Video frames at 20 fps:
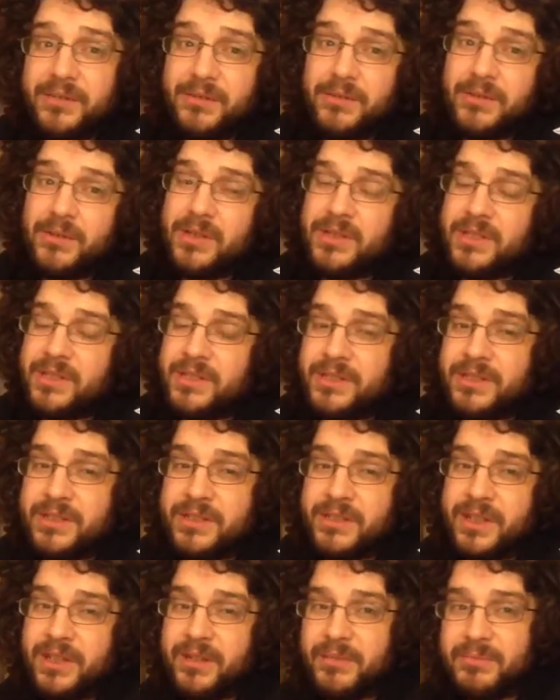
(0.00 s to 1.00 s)
Otherwise, I
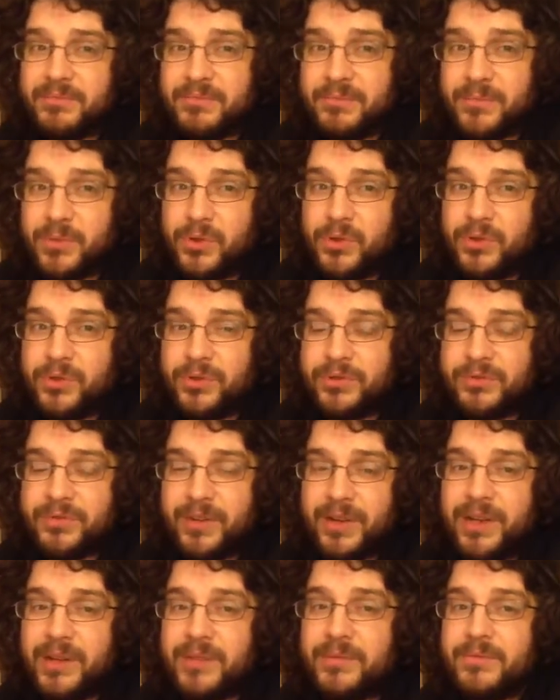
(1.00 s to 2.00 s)
just get bored
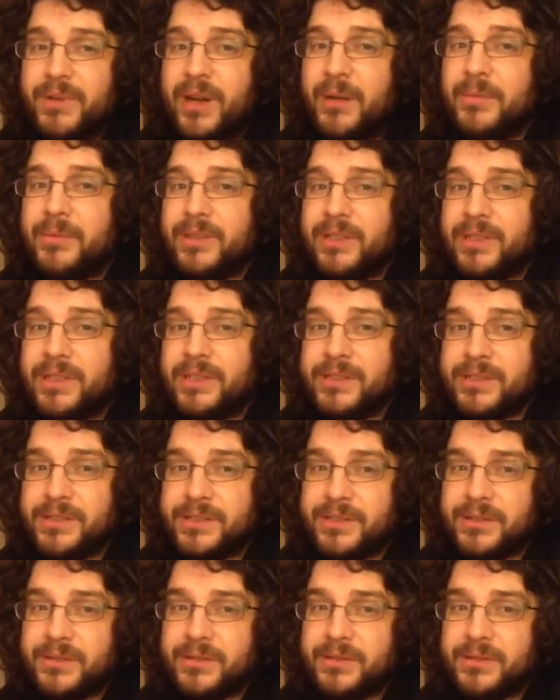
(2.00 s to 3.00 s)
very rapidly. So
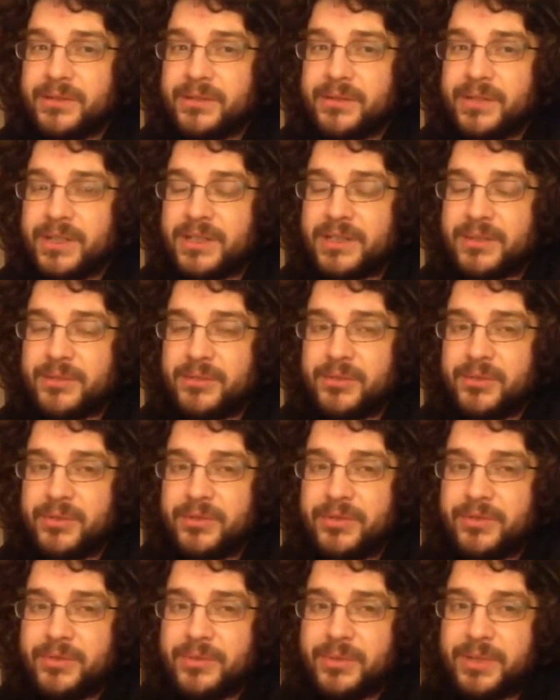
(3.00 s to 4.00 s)
that's
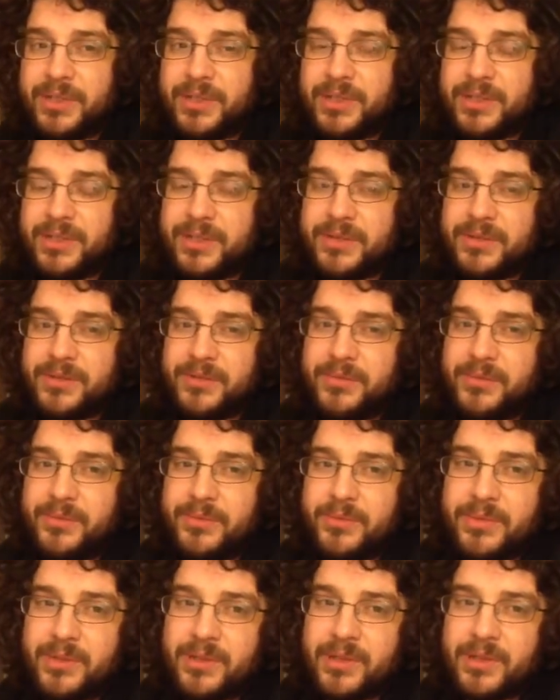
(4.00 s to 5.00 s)
important for me in terms of
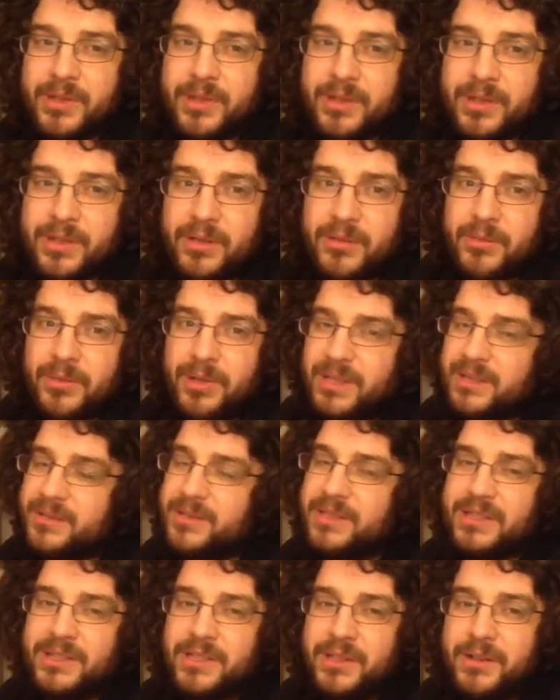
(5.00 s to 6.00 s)

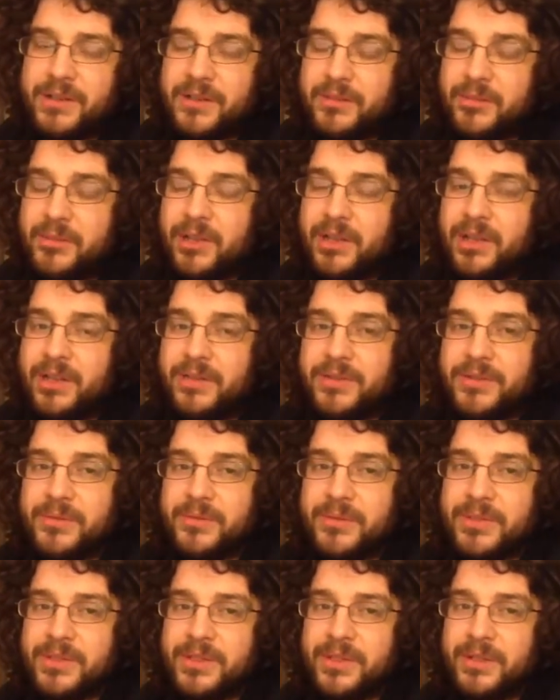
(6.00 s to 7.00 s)
this is getting into my life too
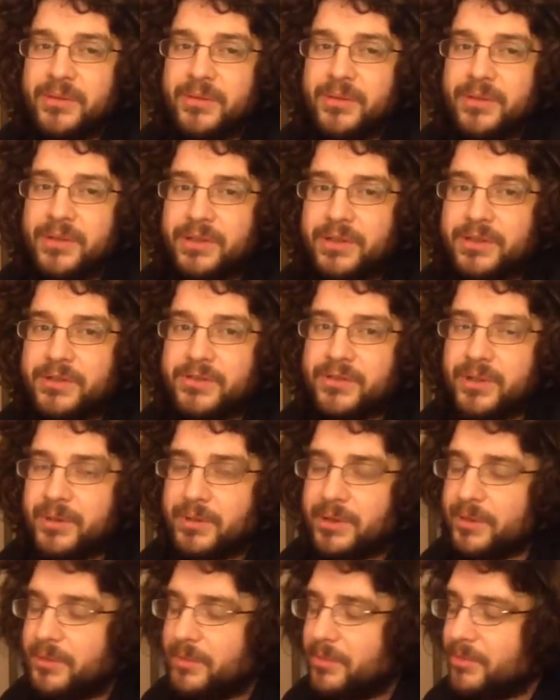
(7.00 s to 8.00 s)
much now. I want to try.
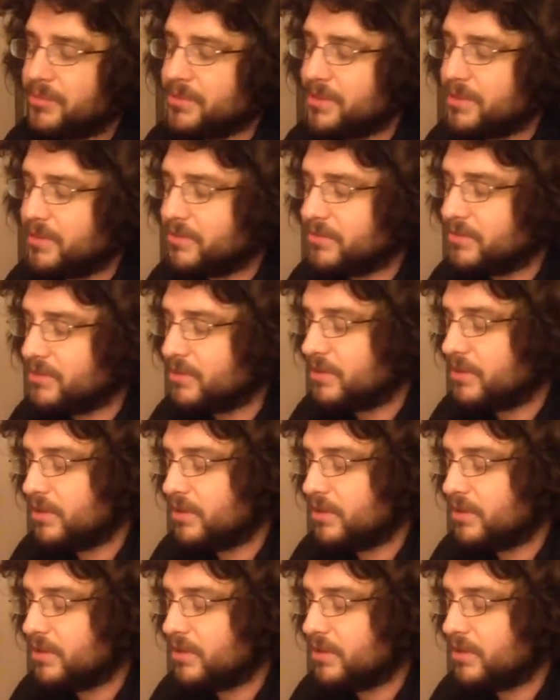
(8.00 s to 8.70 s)
I don't know.